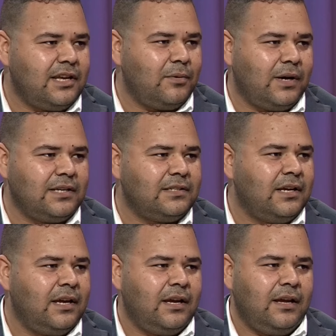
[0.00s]
they was
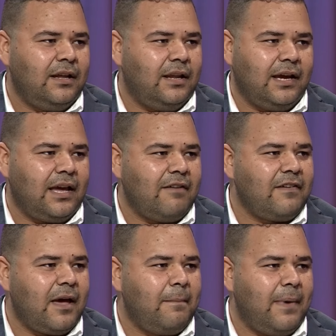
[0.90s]
like
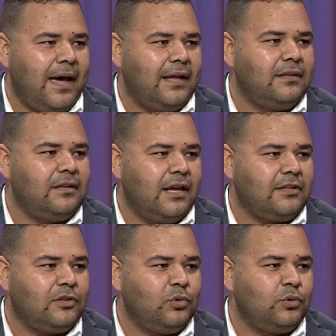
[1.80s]
having a bad
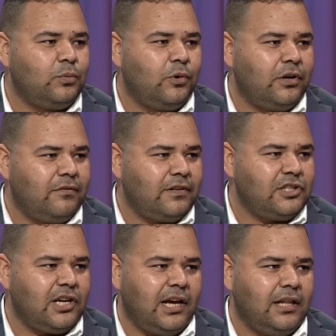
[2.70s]
attitude for every
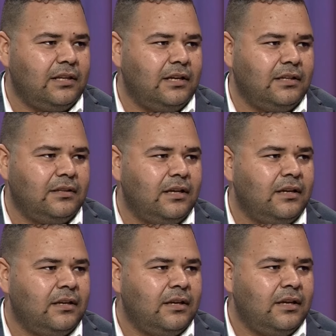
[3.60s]
child, and uh,
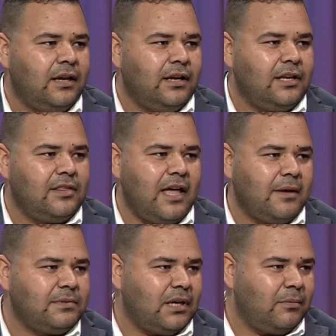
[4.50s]

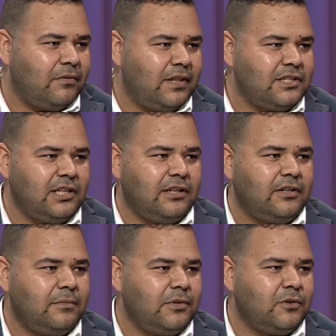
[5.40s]
kidnap some of the
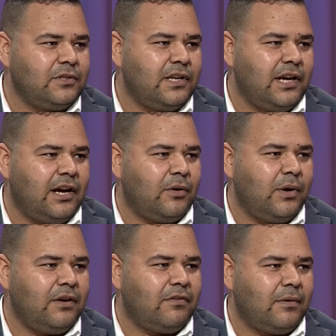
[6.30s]
children because they are
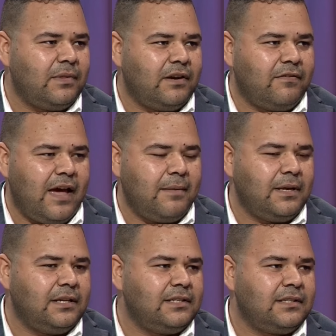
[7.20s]
away from their
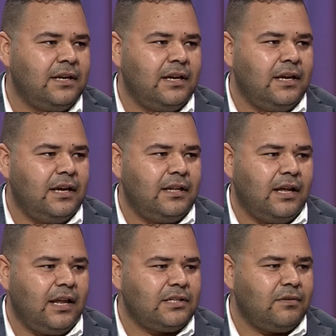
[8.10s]
families, and a
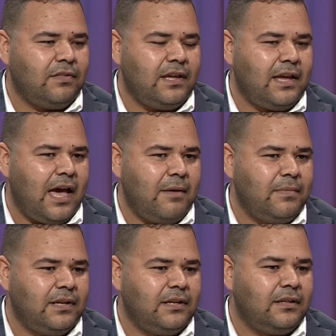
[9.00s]
lot of things
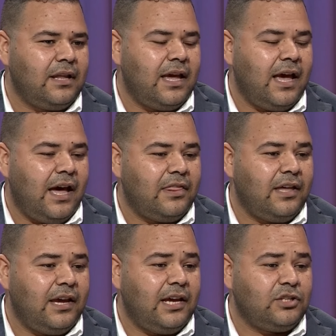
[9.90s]
happen. And at
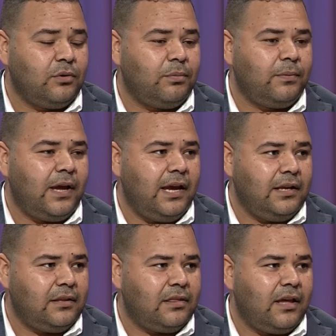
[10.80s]
the age of
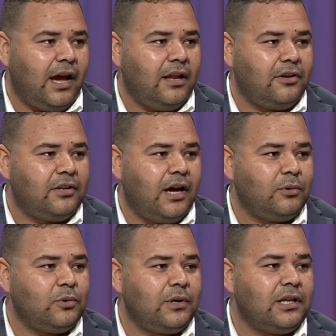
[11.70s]
eight, I learned how
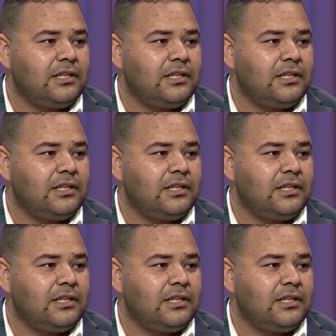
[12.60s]
to kill